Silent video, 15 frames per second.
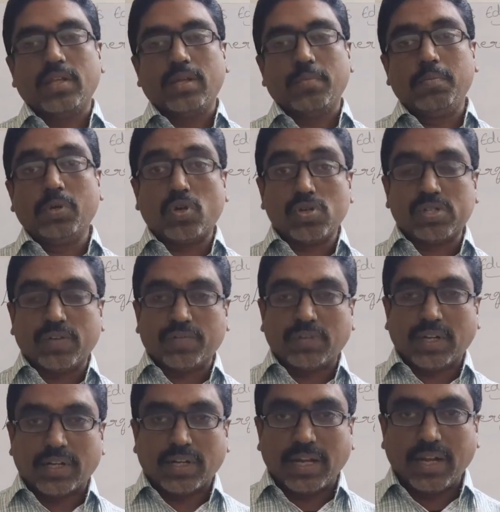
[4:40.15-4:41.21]
Because of
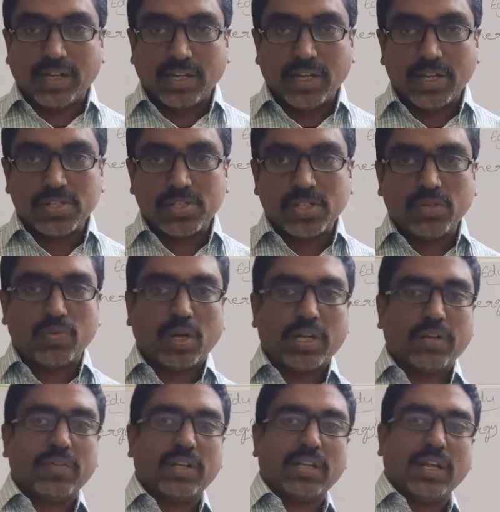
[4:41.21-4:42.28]
that light energy,
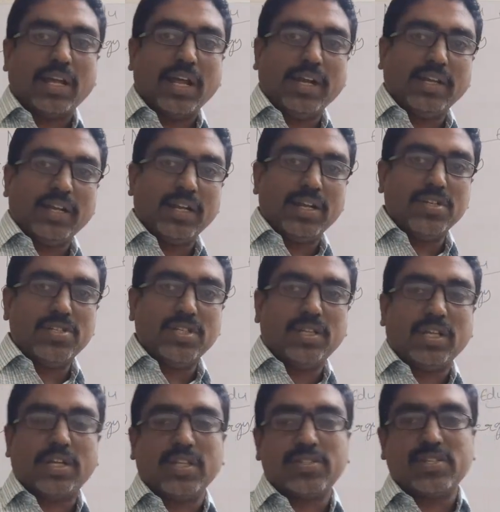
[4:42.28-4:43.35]
whatever the light energy
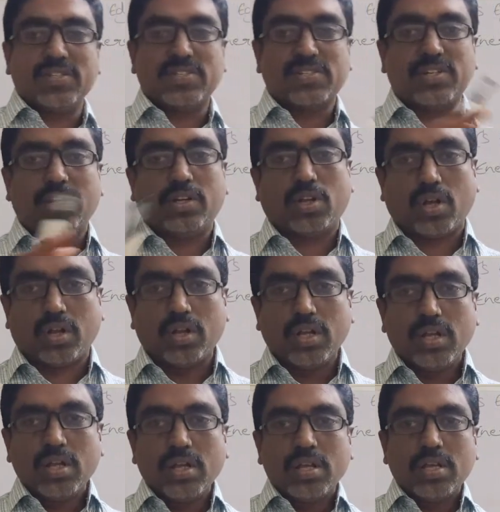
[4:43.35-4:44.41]
that is incident on
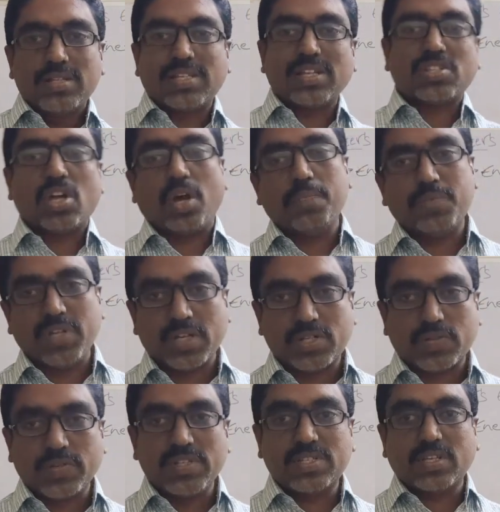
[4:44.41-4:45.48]
such objects
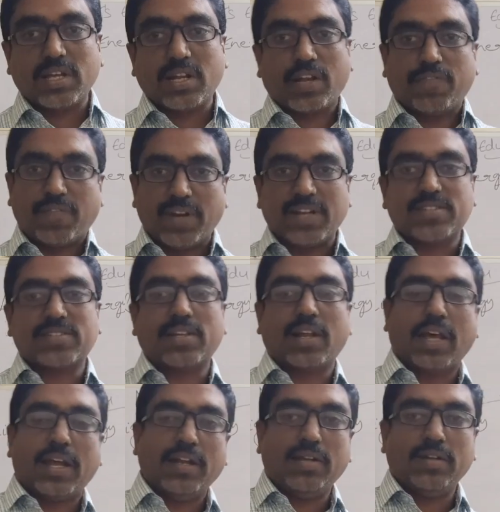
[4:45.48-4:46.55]
which can reflect the
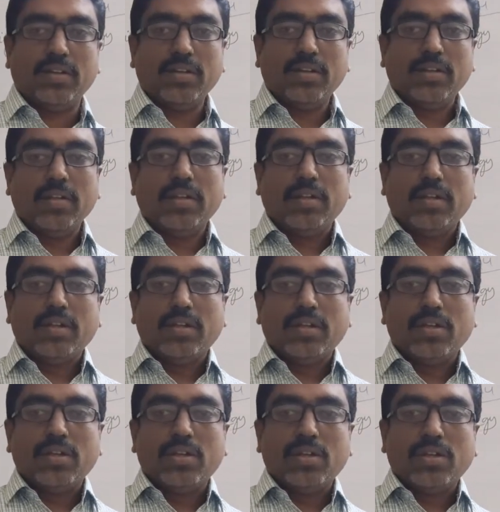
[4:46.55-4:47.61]
light,
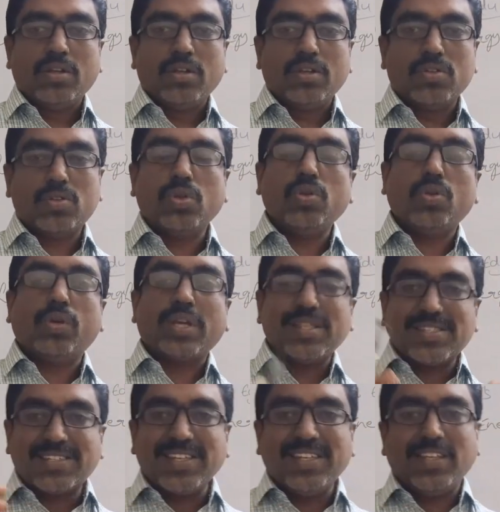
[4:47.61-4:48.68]
so you can
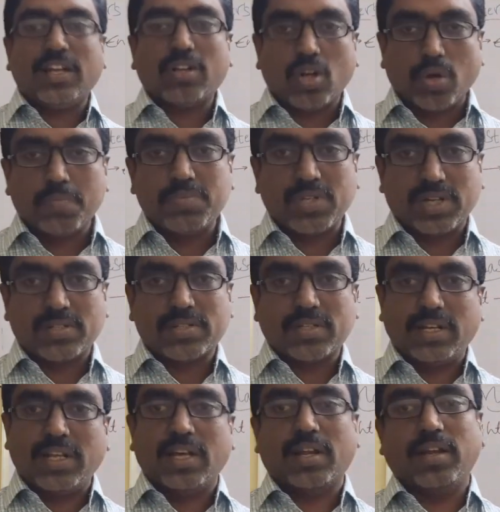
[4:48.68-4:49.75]
see that objects
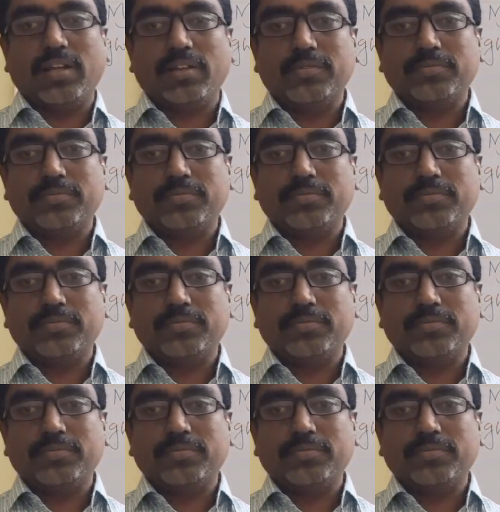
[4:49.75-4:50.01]
clearly.